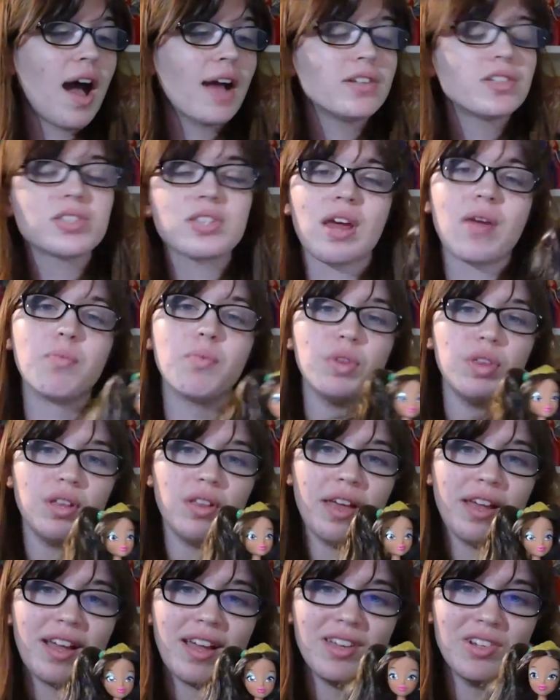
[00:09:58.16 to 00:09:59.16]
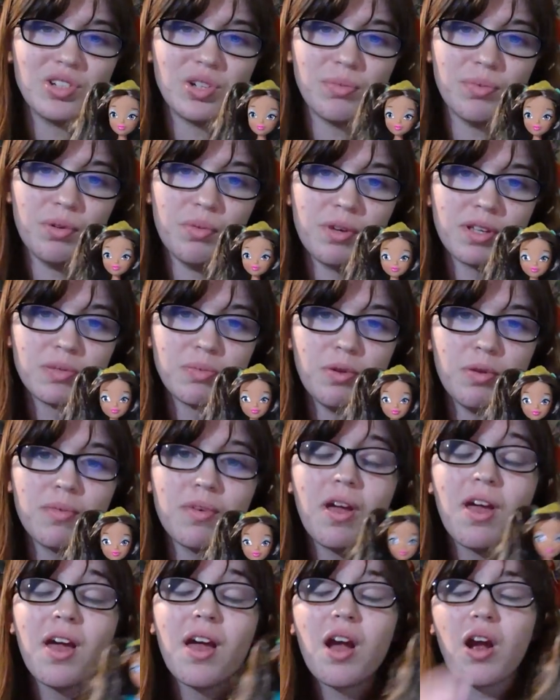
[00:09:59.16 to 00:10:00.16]
I just, I really like Aisha Bloomix.
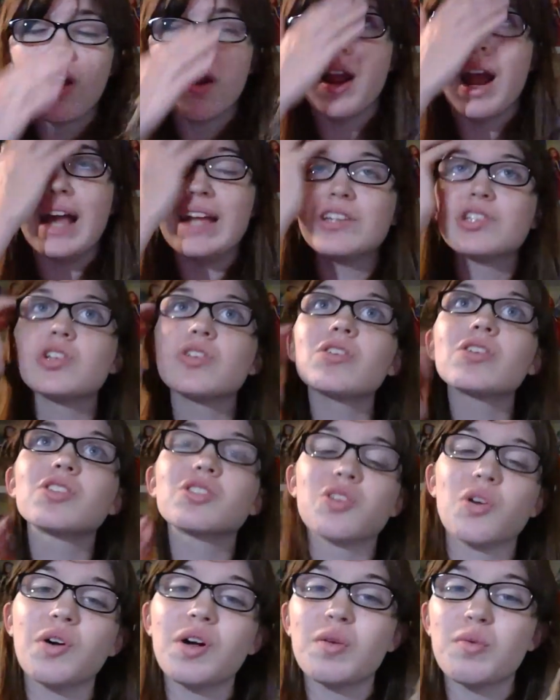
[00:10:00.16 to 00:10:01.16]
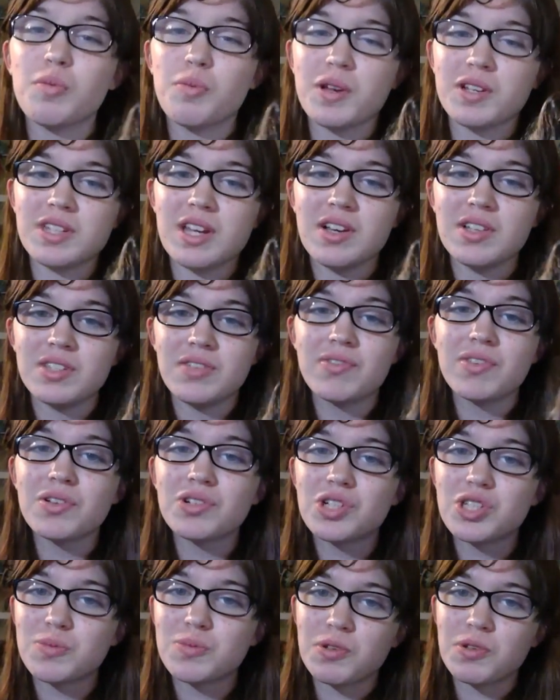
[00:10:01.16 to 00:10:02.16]
Bloom, or Aisha looks so good with pigtails, even though
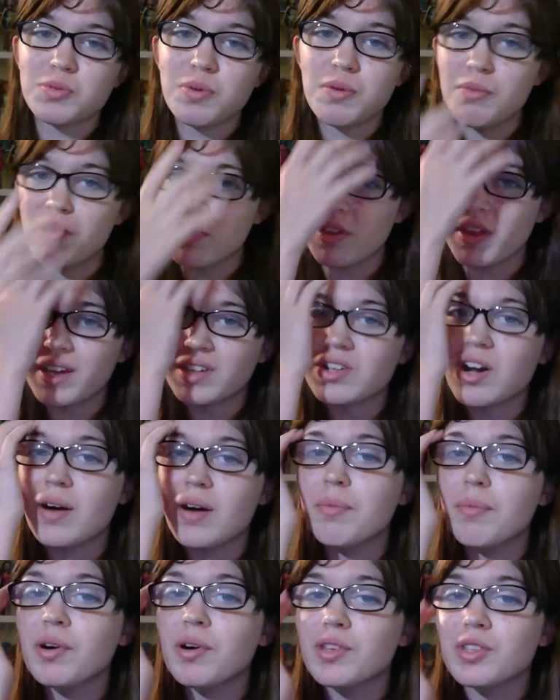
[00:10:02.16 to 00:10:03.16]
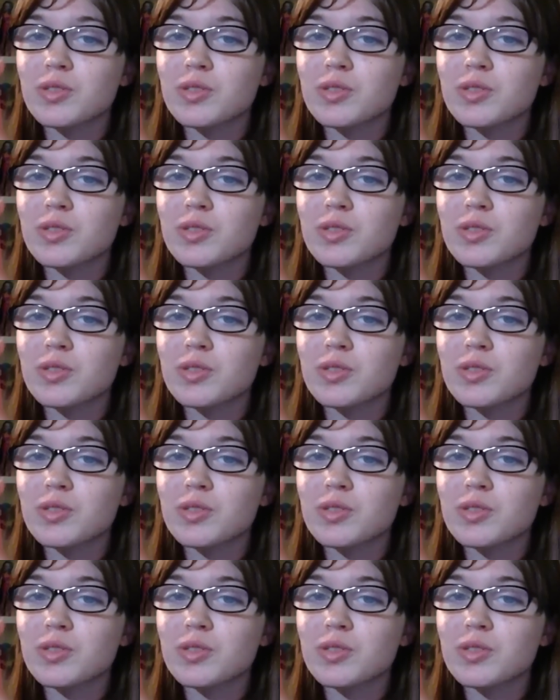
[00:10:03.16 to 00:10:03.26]
she's supposed to be more like tomboy